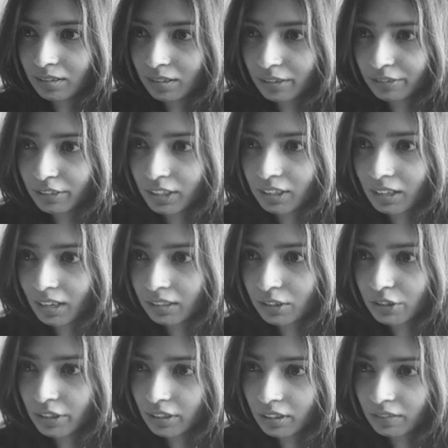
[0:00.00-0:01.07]
a feat I
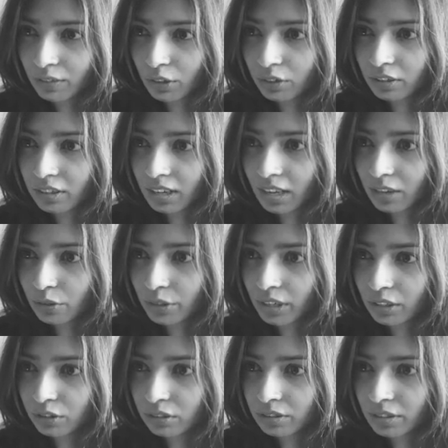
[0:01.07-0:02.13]
achieved on rare
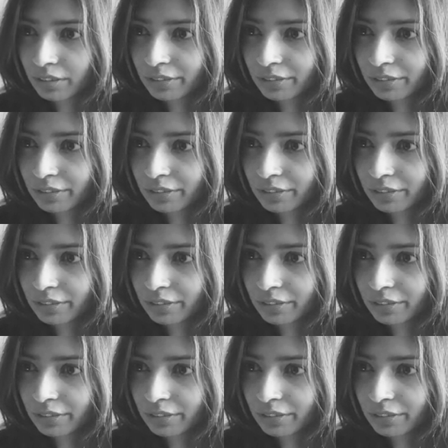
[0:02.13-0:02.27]
occasions,